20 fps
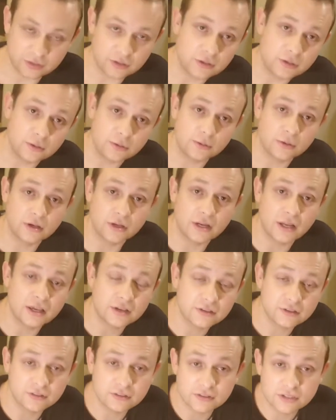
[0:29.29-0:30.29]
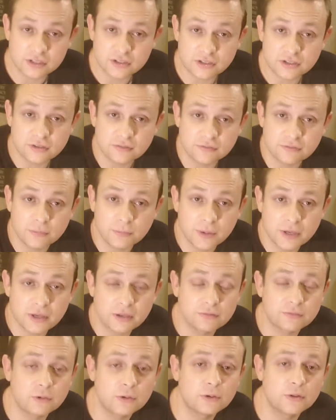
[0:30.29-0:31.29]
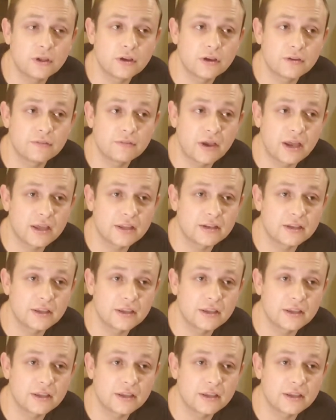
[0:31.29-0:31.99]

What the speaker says: 2 Collector's Edition for PS4 that I've had